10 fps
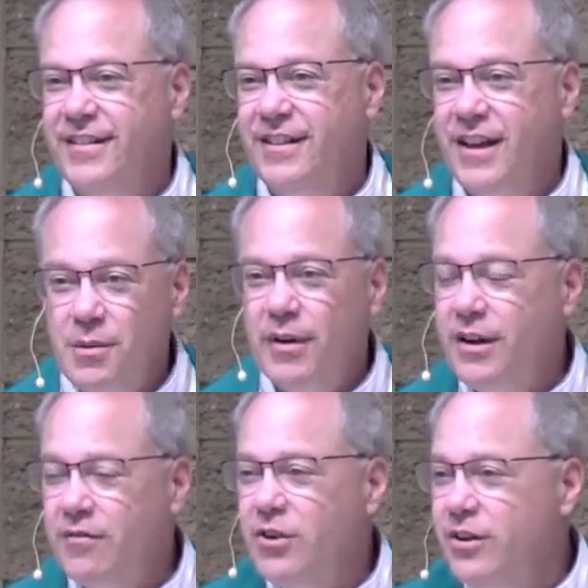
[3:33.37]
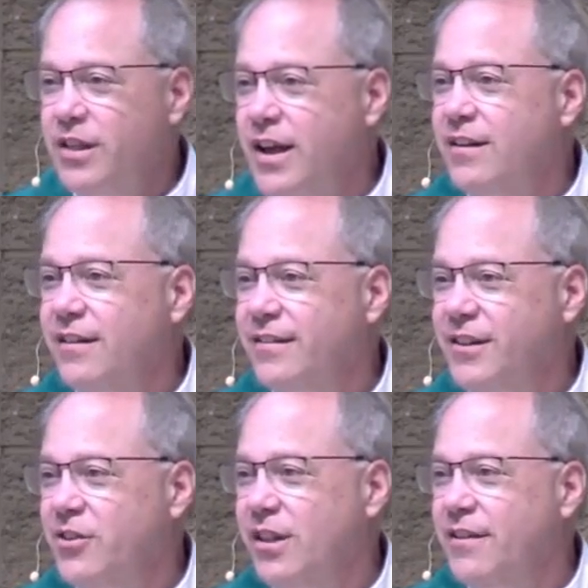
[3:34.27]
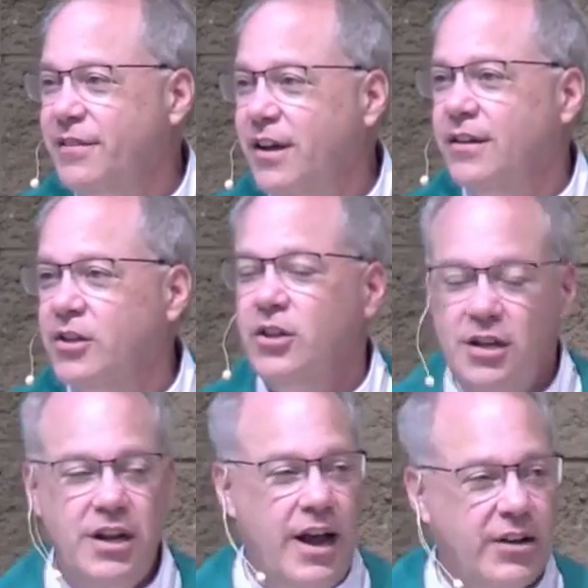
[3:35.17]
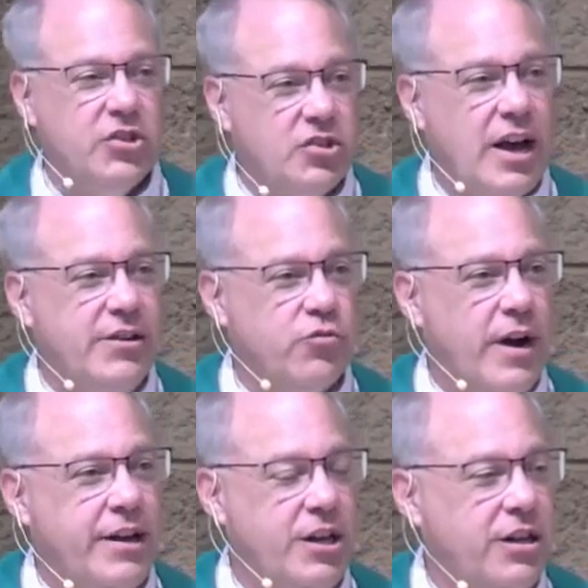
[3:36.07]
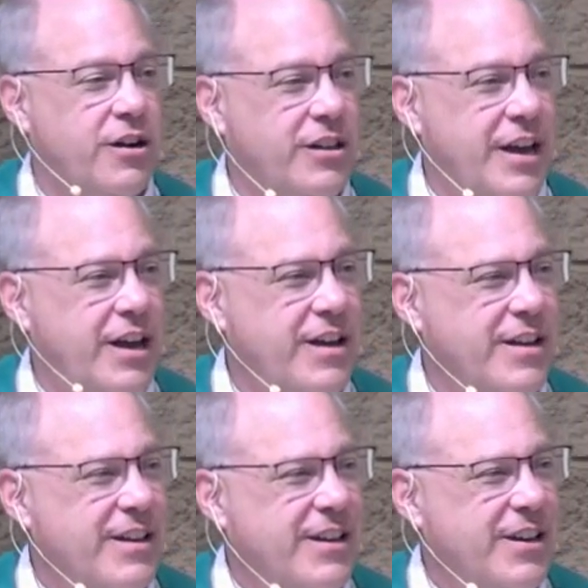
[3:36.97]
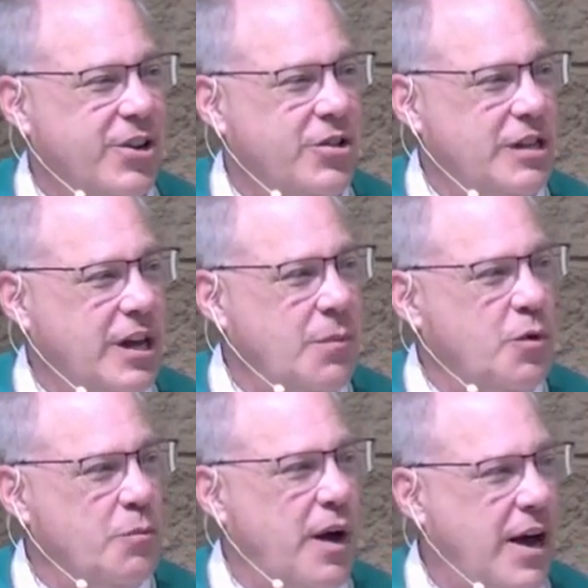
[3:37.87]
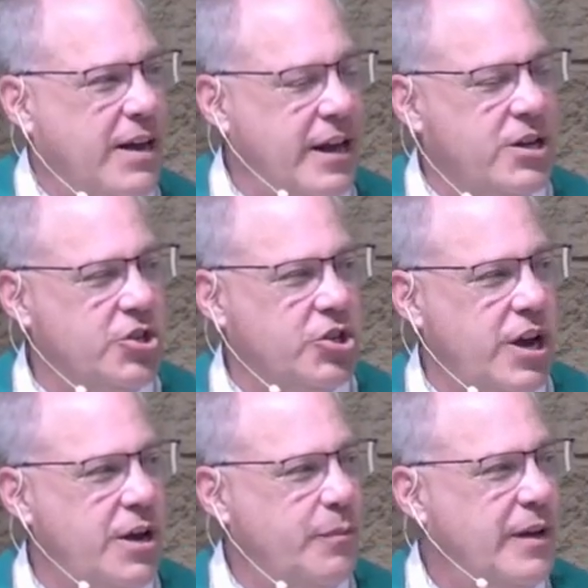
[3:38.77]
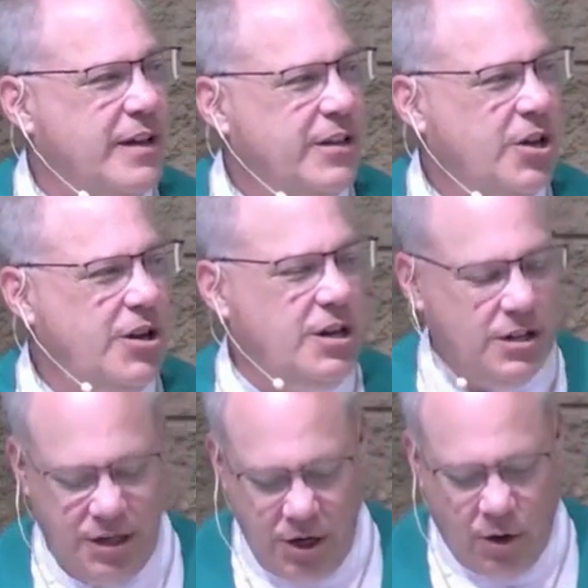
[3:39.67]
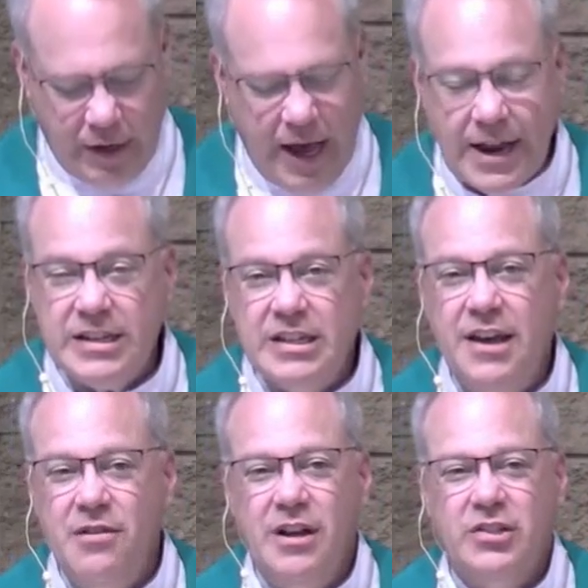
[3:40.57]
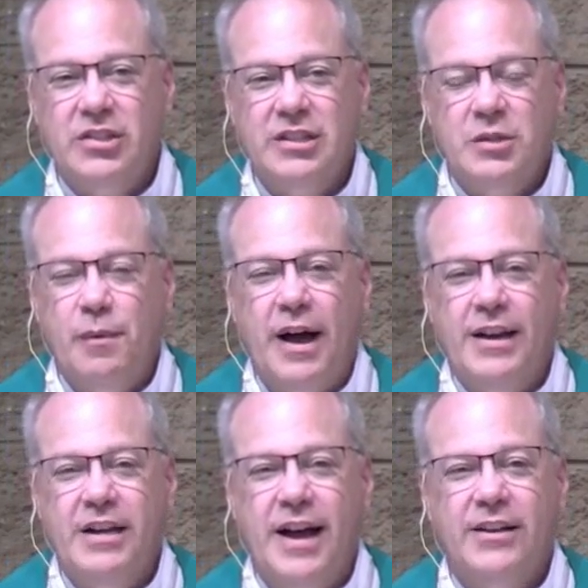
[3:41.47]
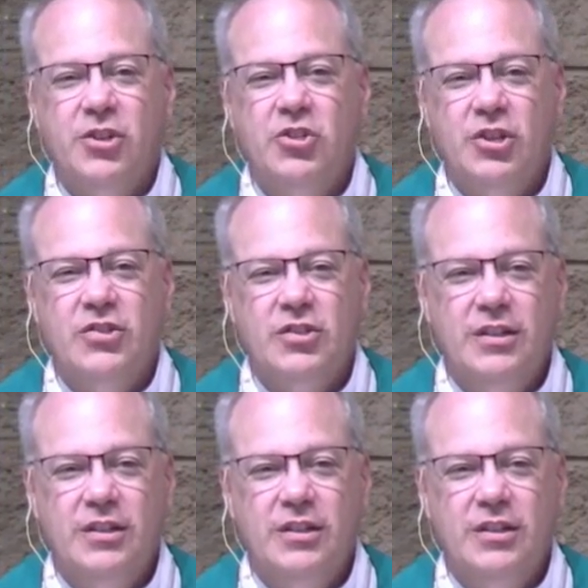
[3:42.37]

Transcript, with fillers: Anybody ever hear that in your life? Yeah. You need to exercise regularly. You need to keep your body in shape. You need, you know, God has given us this body not to just